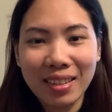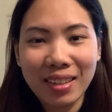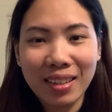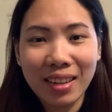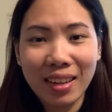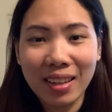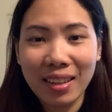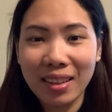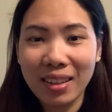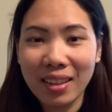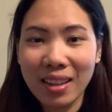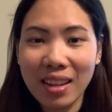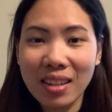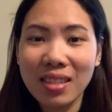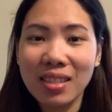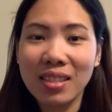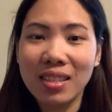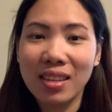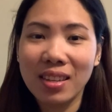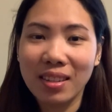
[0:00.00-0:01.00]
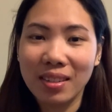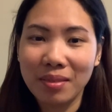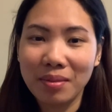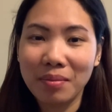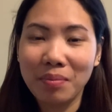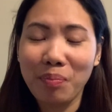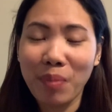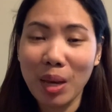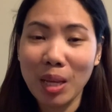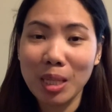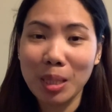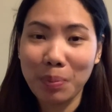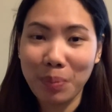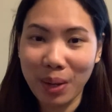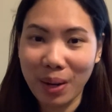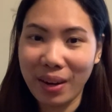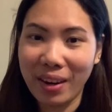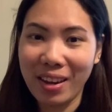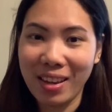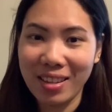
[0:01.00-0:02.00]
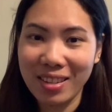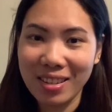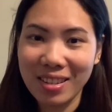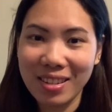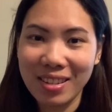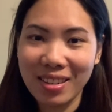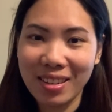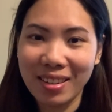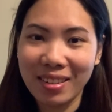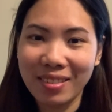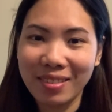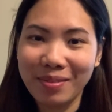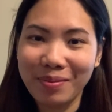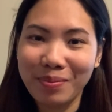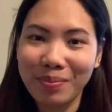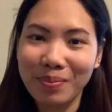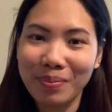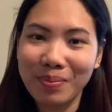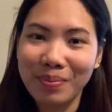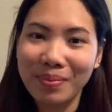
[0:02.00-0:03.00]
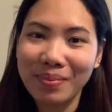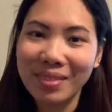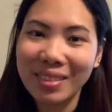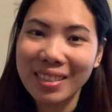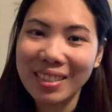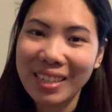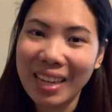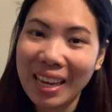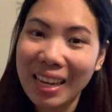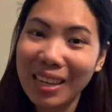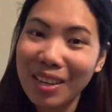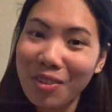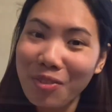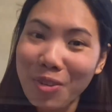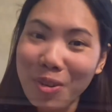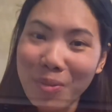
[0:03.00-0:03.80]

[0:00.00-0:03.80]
and that's my experience. Thank you for